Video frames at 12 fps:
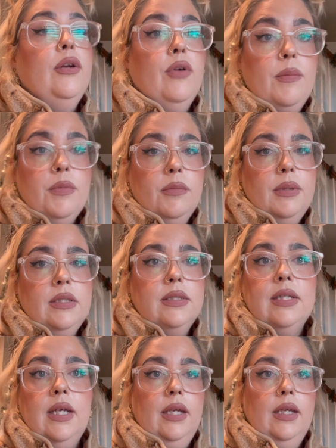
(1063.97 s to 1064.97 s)
grandmother being
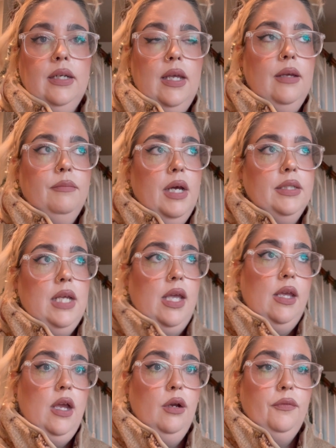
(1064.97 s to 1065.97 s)
sick and him not
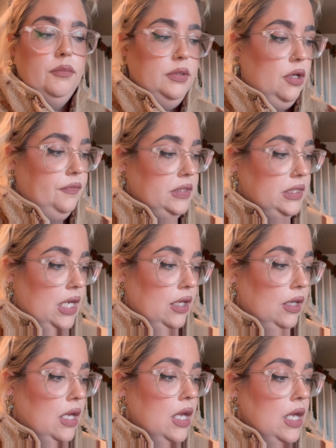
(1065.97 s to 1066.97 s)
taking care of himself
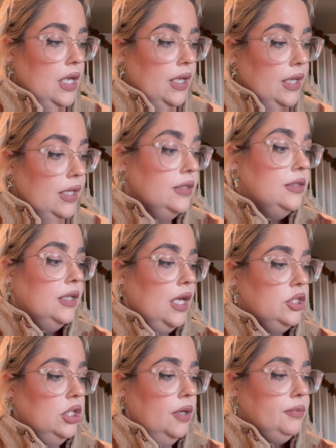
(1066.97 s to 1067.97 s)
is
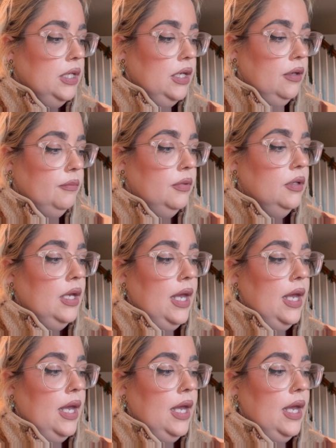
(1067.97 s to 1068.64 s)
catching up to him,